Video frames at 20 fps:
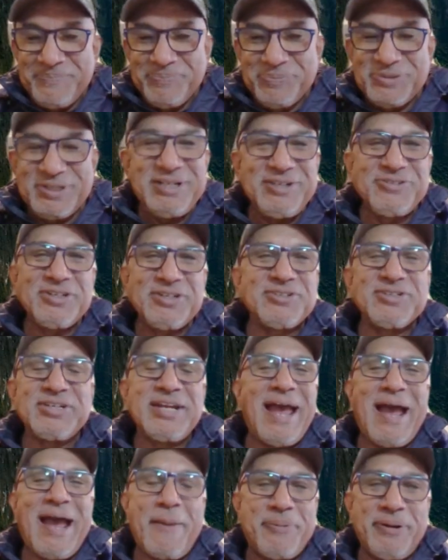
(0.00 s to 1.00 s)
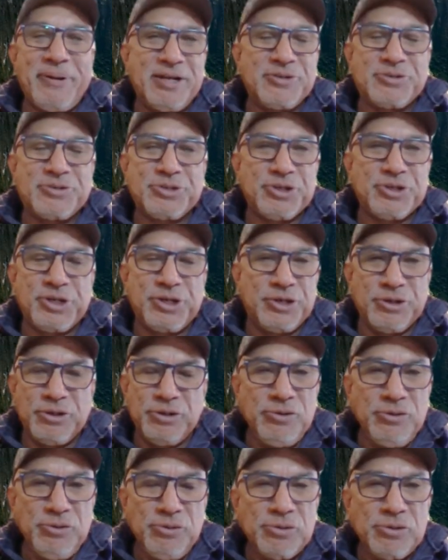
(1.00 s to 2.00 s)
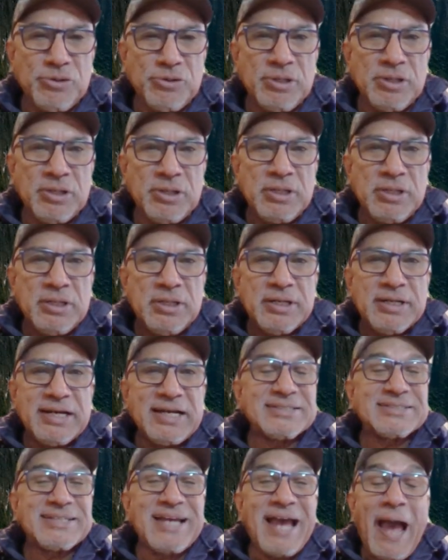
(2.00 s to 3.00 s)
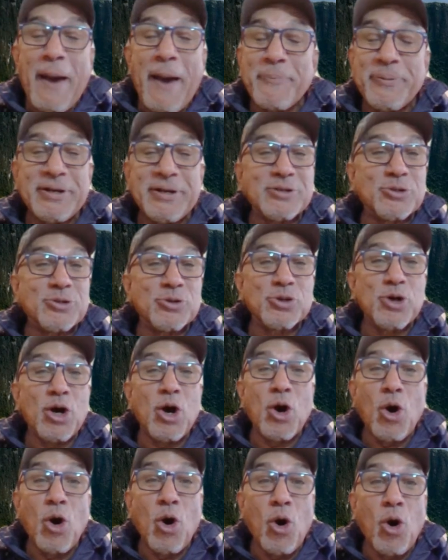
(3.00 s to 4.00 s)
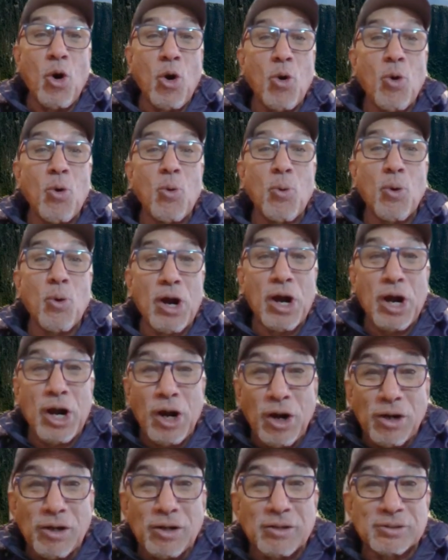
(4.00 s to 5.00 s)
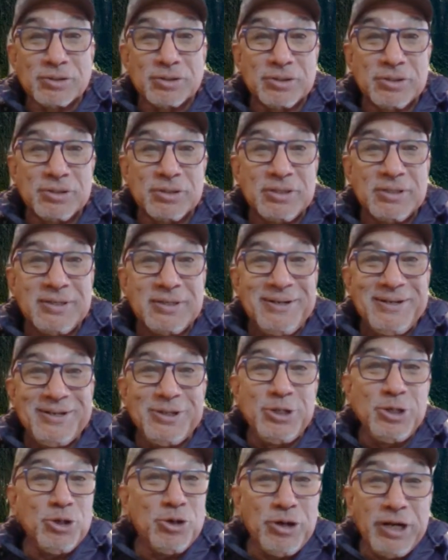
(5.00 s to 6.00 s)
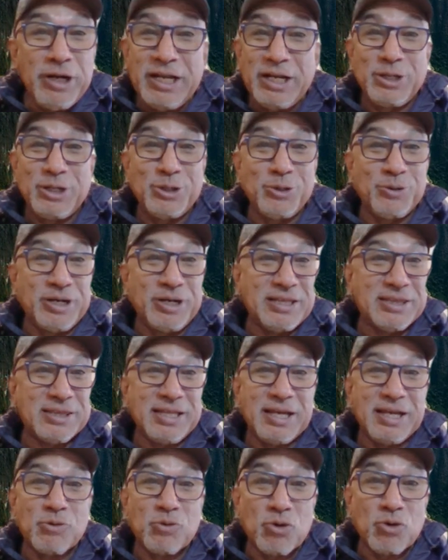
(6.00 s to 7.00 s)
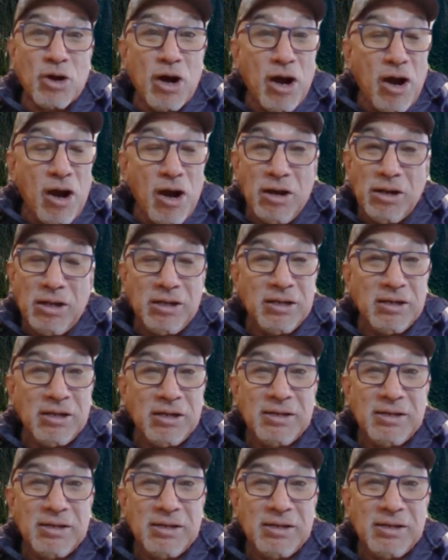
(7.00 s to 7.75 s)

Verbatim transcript: This isn't happening to you. It's happening to the whole world. You didn't do anything wrong.